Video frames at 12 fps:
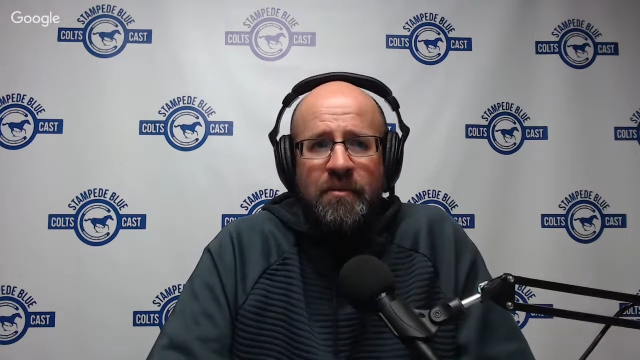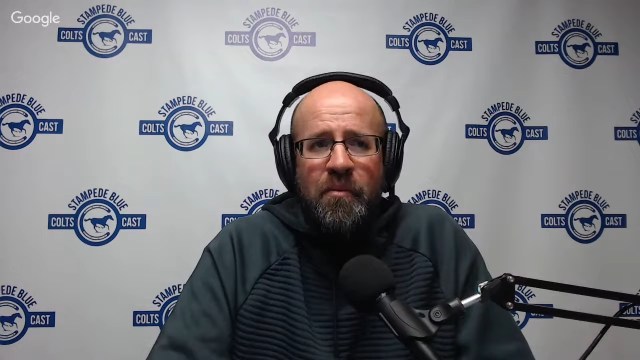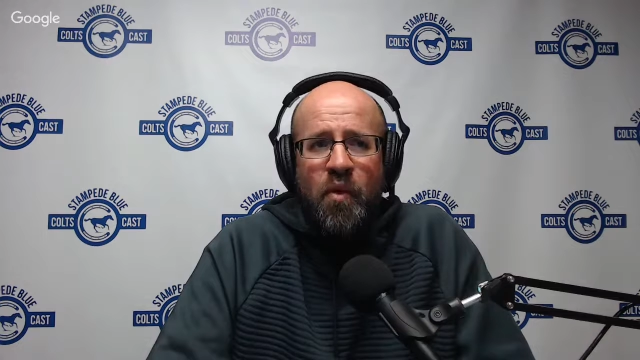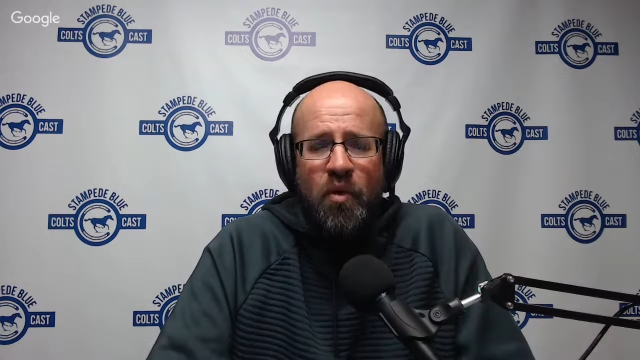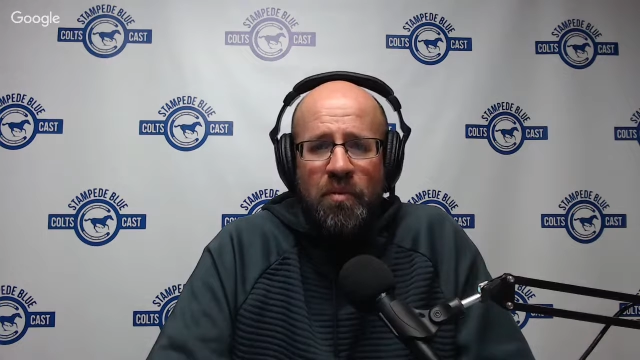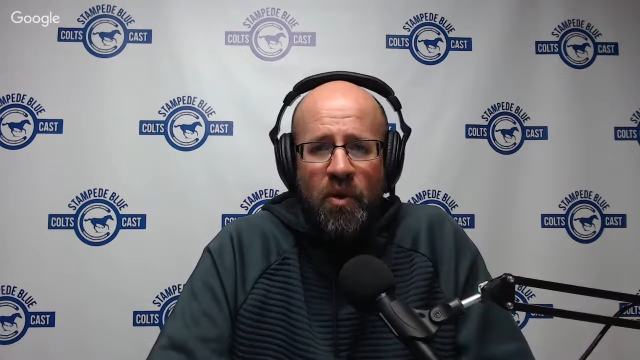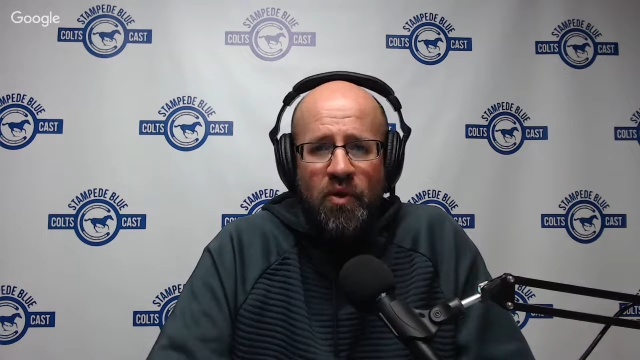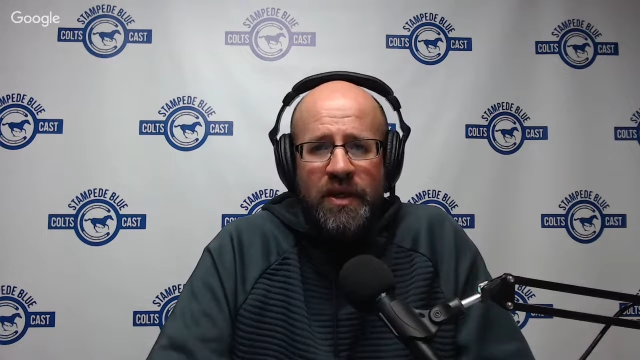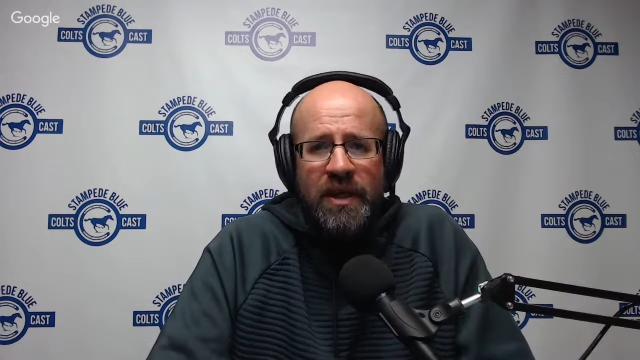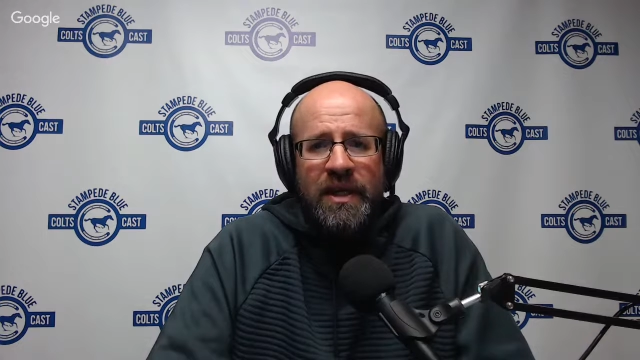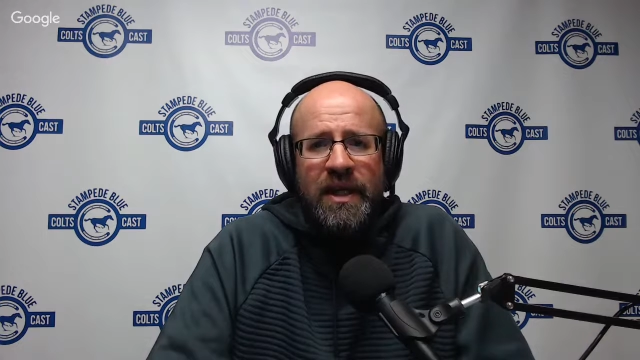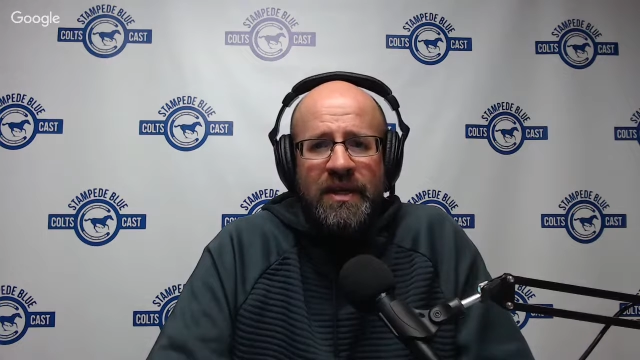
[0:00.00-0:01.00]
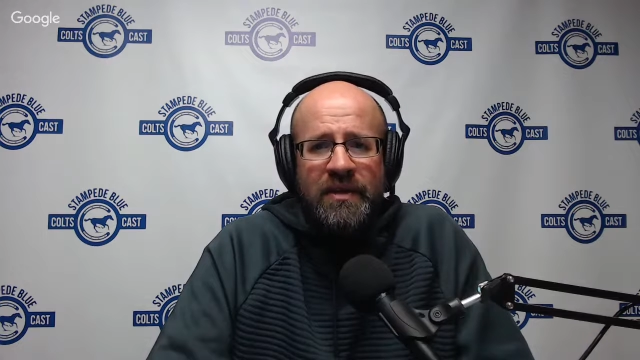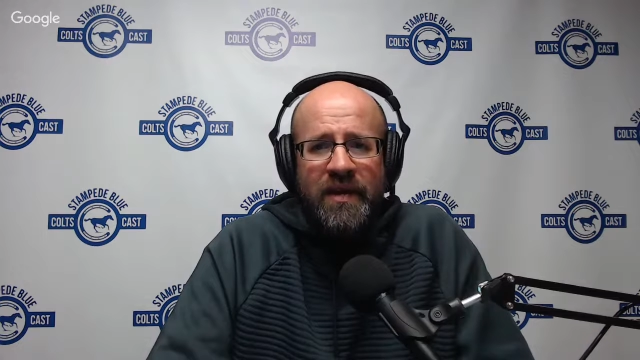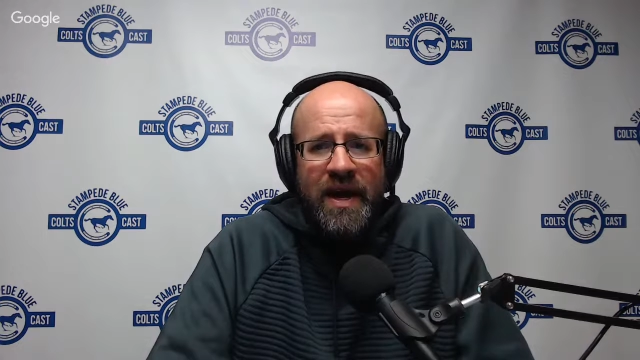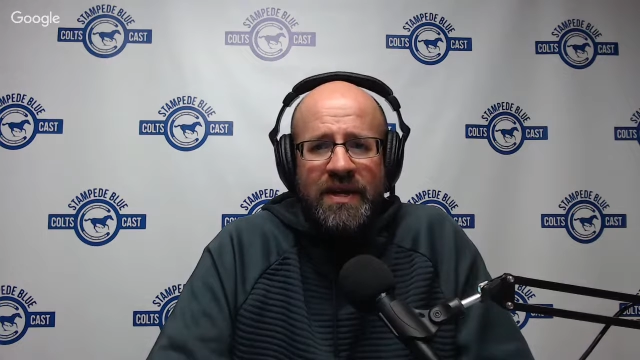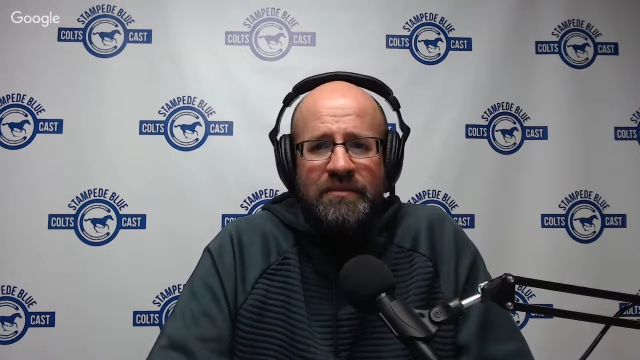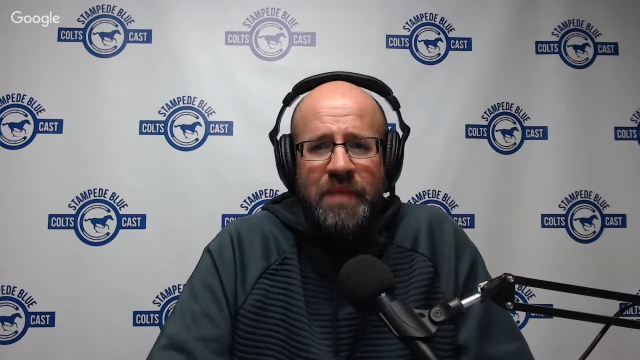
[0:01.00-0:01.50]
more bulky into
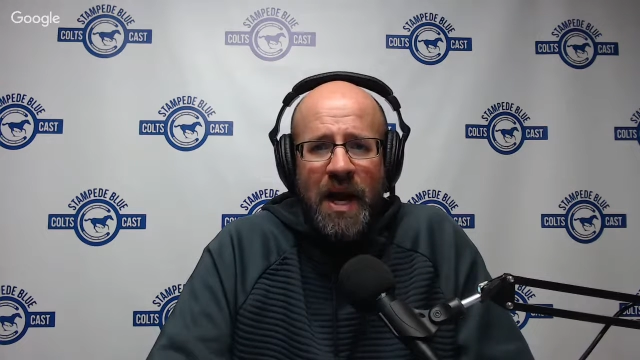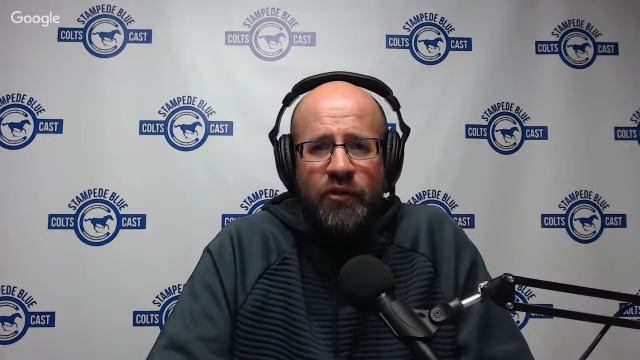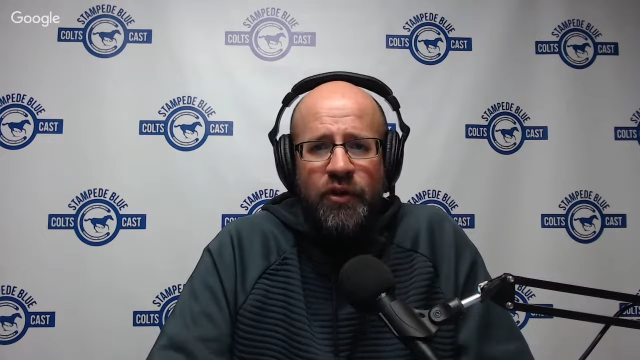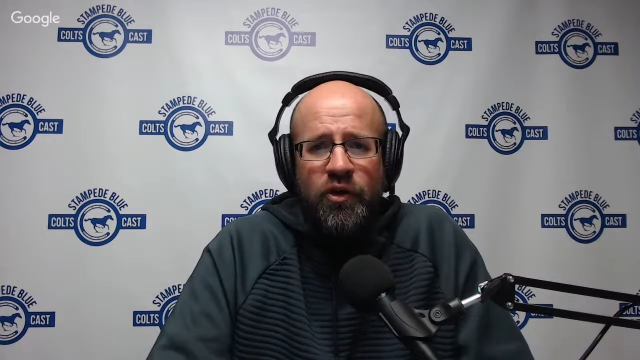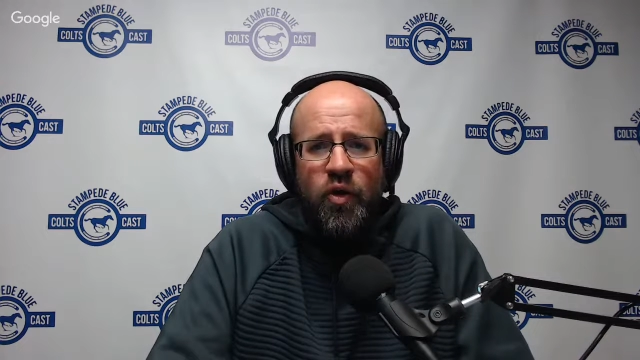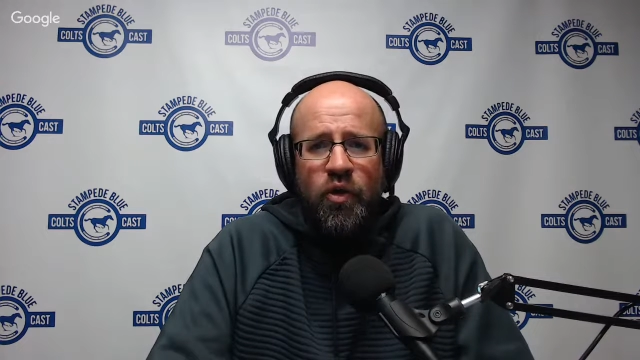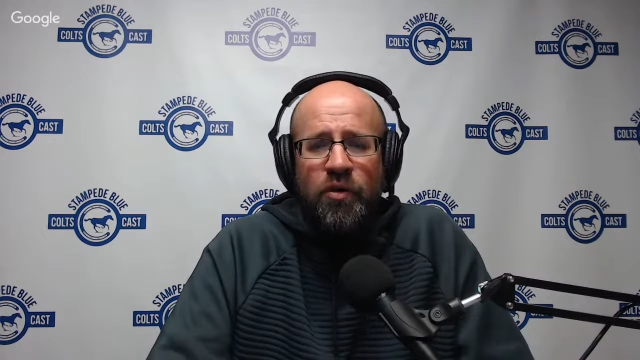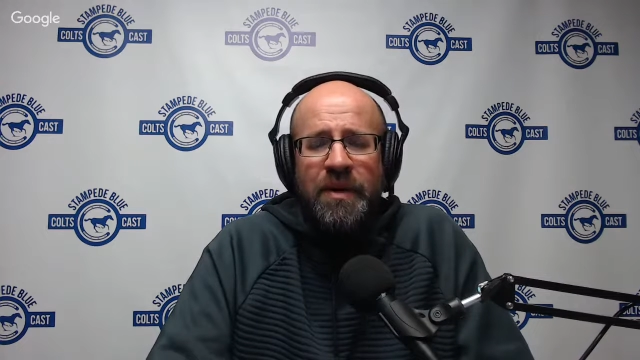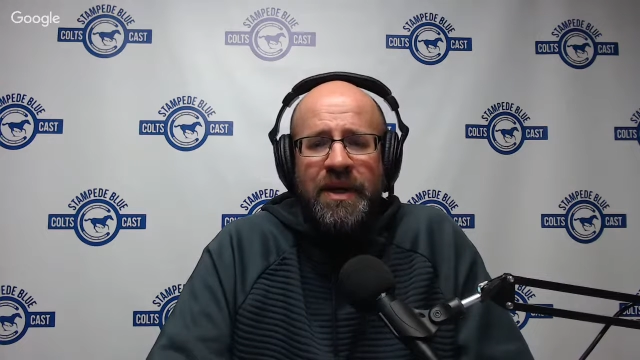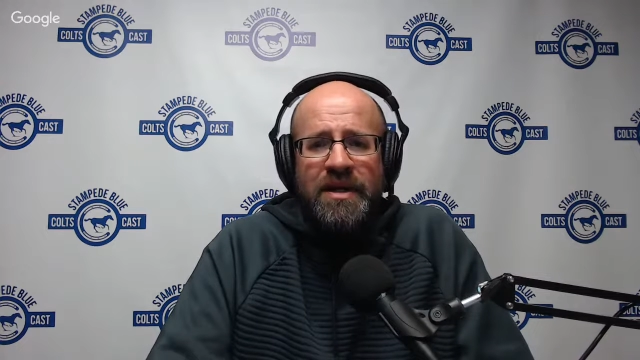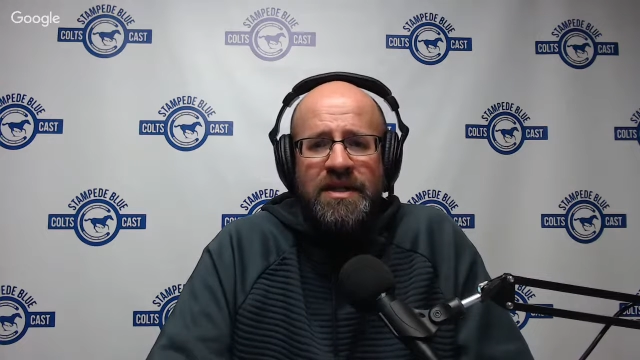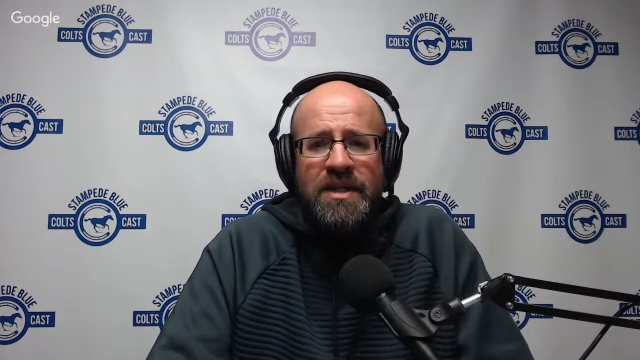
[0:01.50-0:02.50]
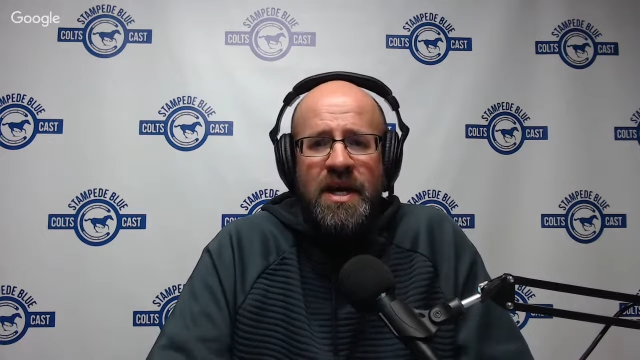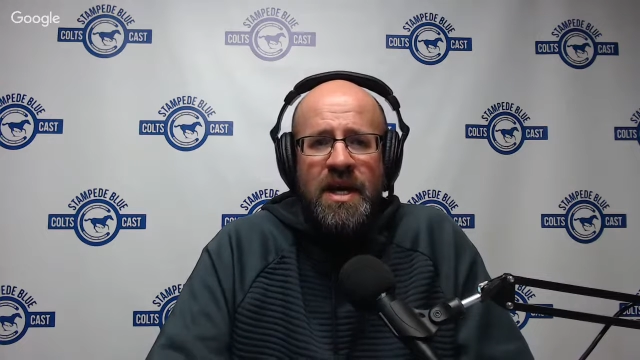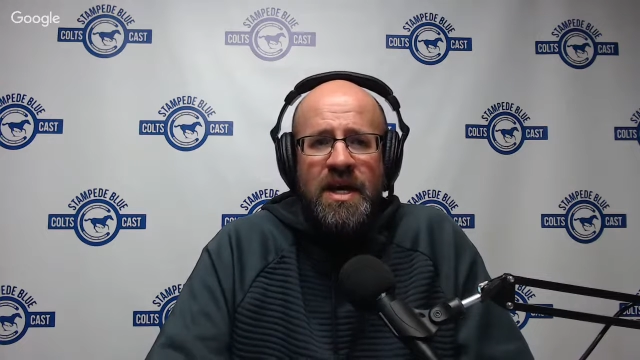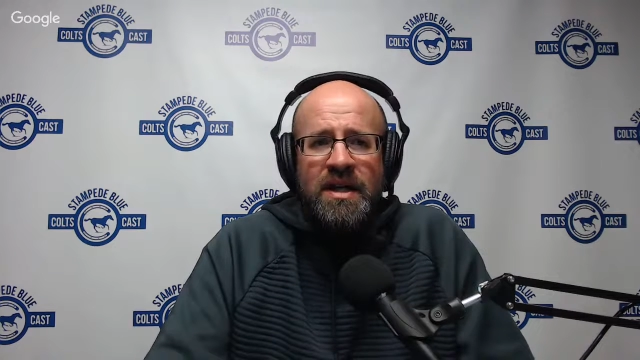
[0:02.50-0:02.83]
that boundary corner, because